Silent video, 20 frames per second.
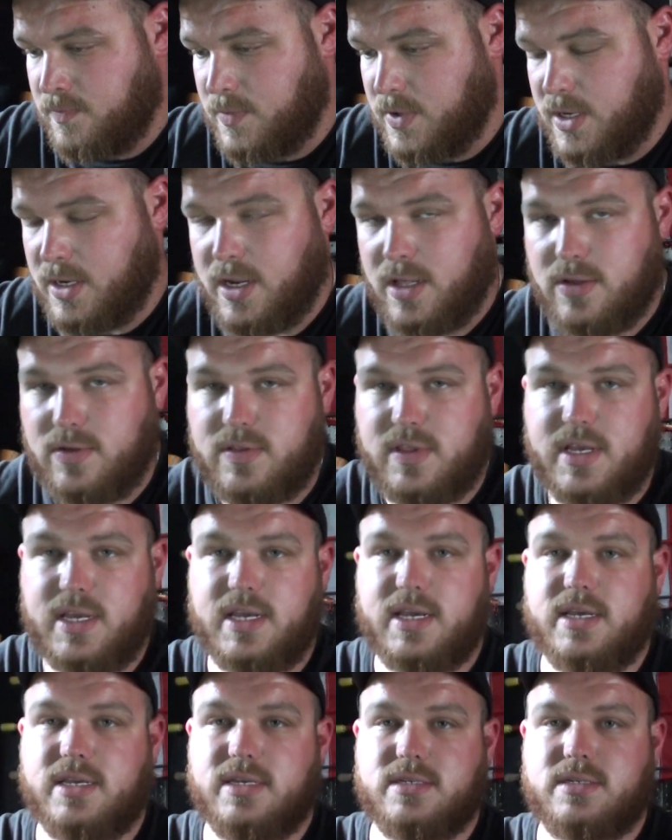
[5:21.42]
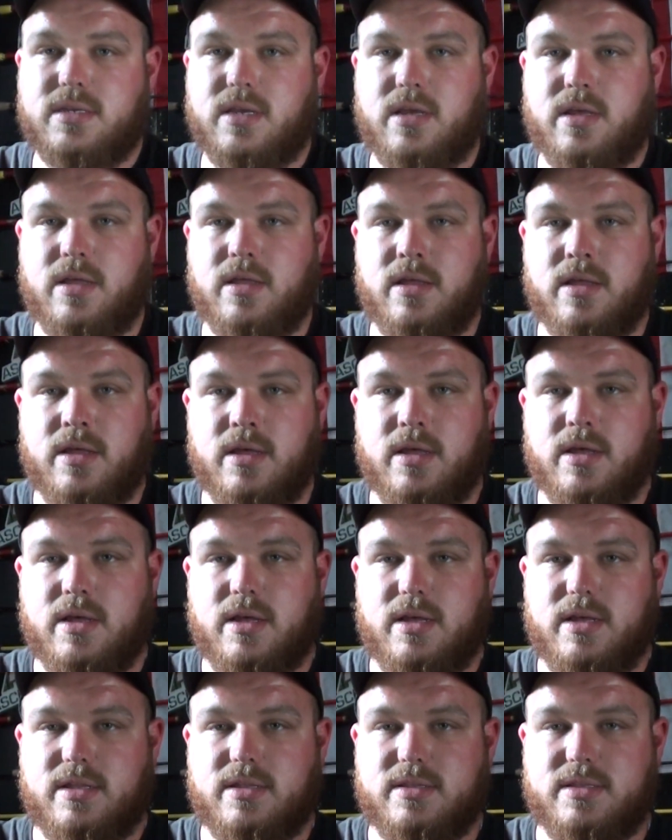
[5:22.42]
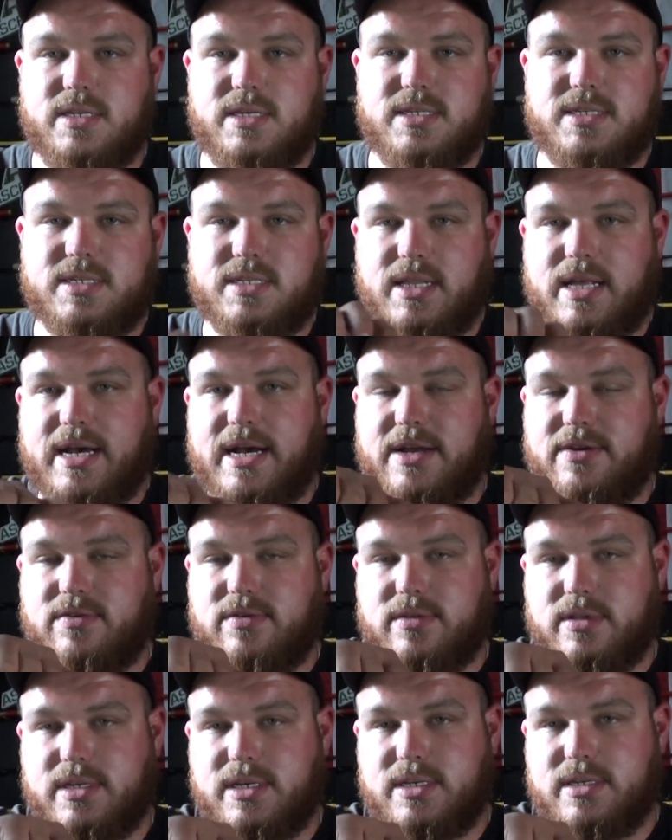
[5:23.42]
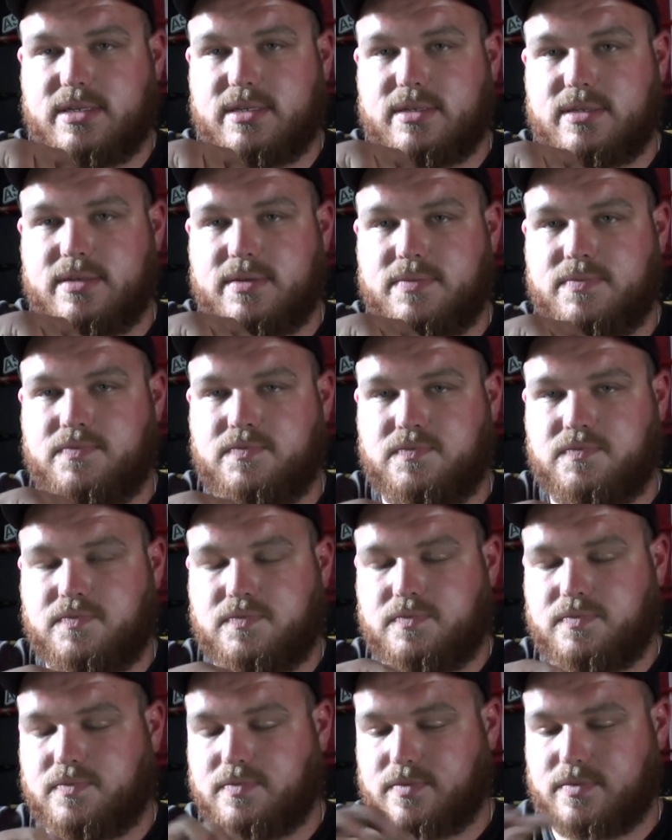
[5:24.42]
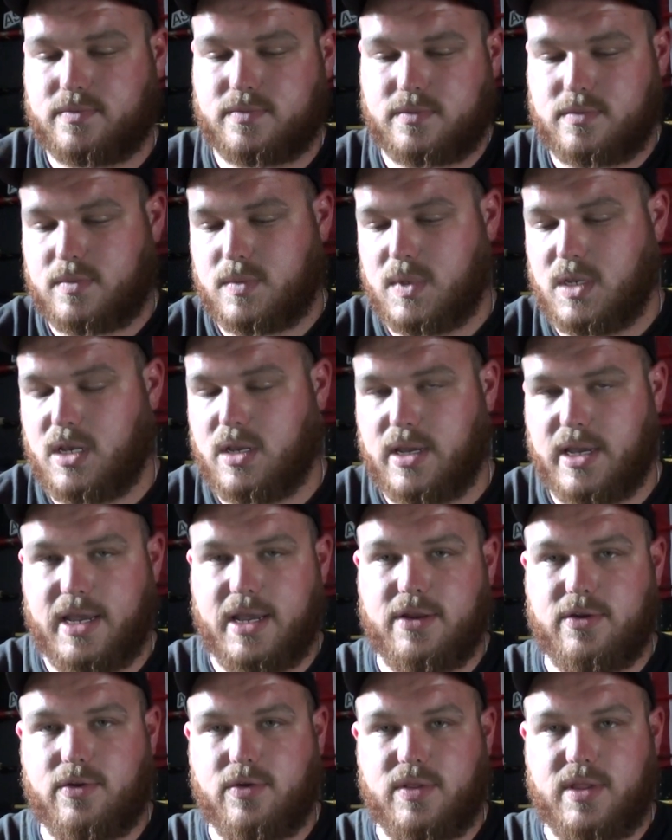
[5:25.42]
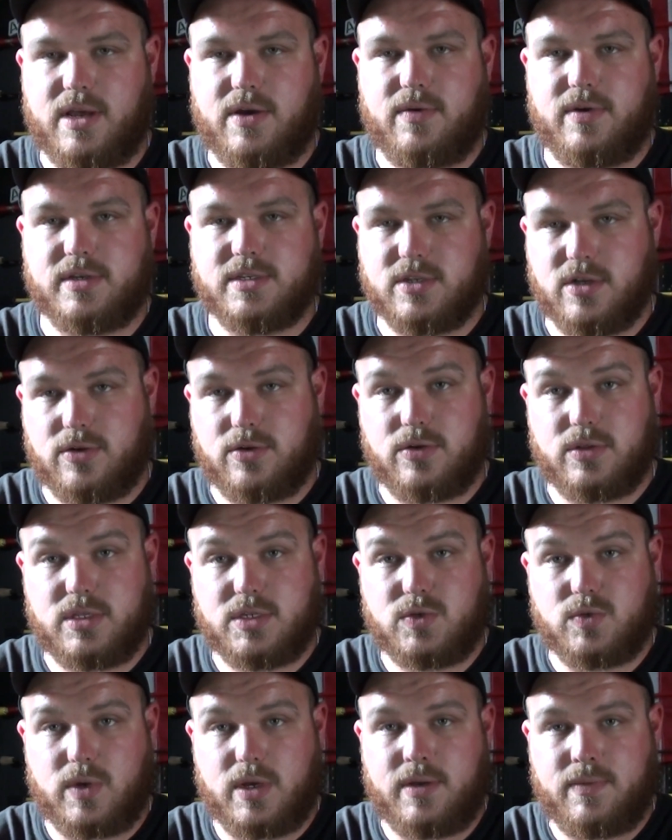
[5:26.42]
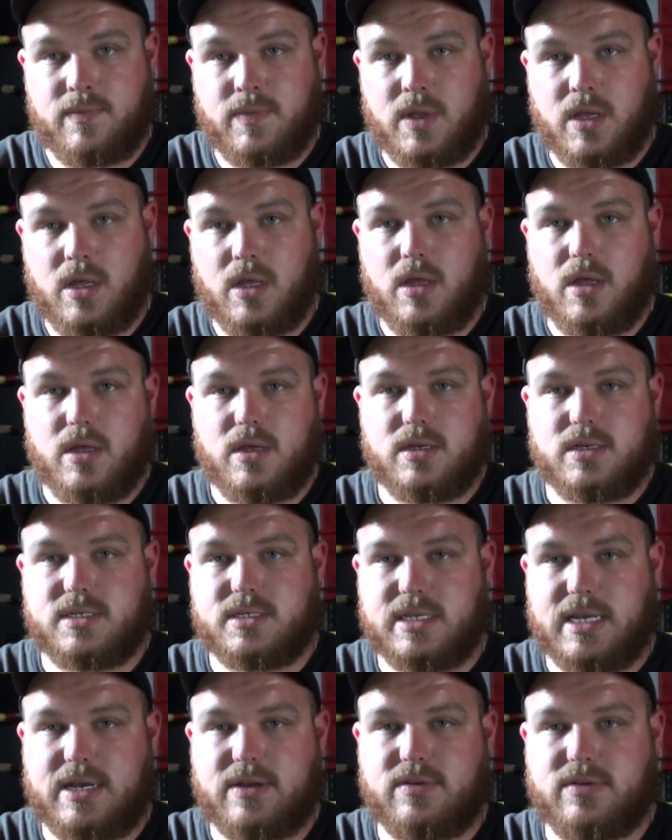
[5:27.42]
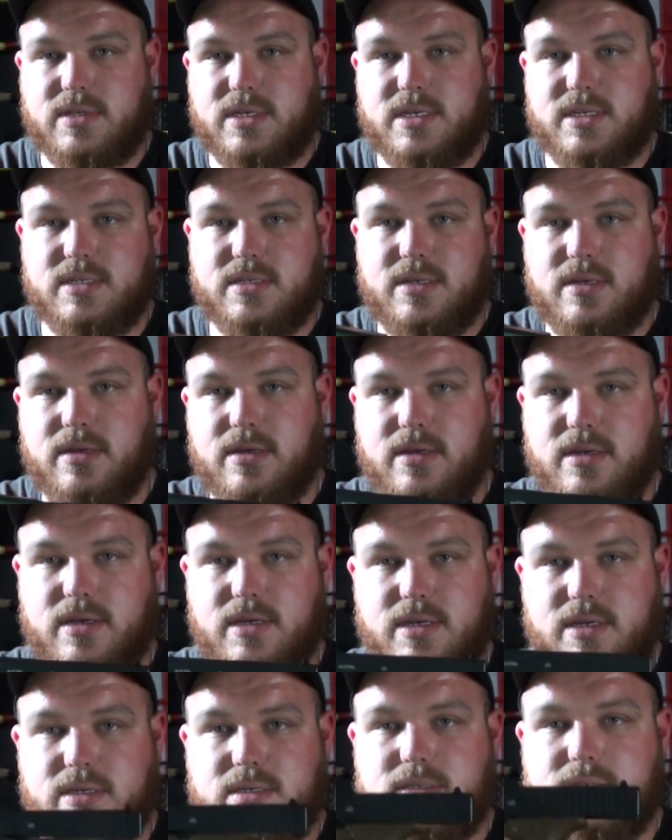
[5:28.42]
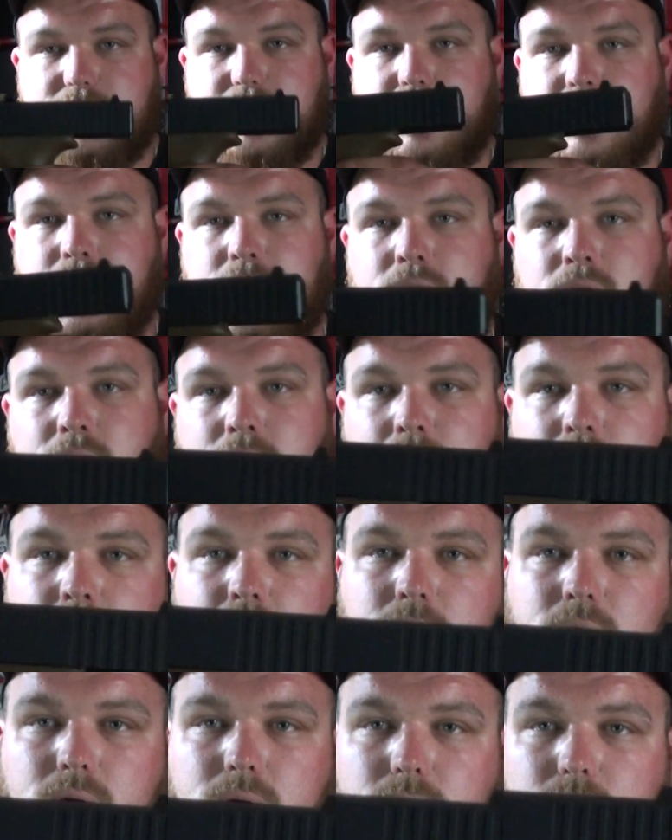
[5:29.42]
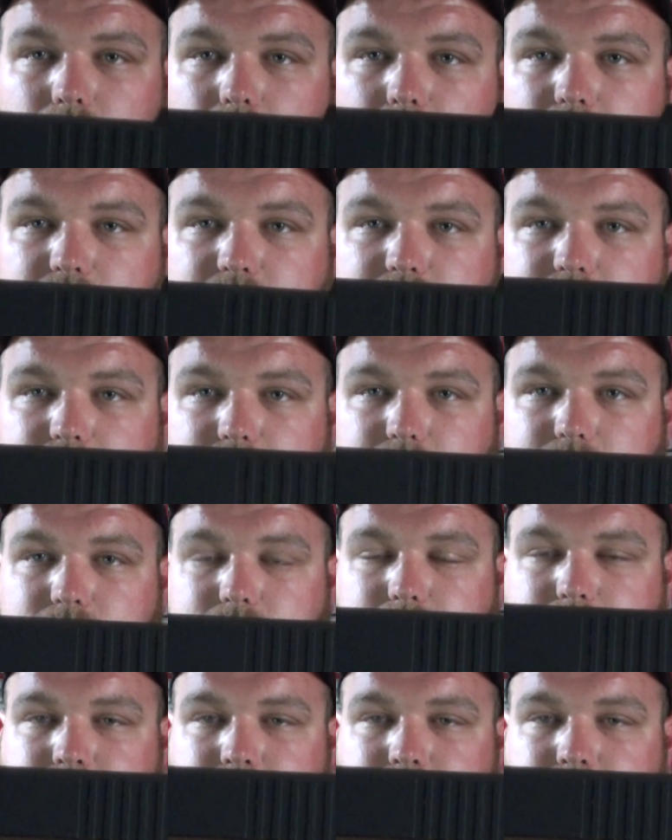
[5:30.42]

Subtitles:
Another thing is the slide release. Can't do it that way, so I'll do it this way. Slide release is right there.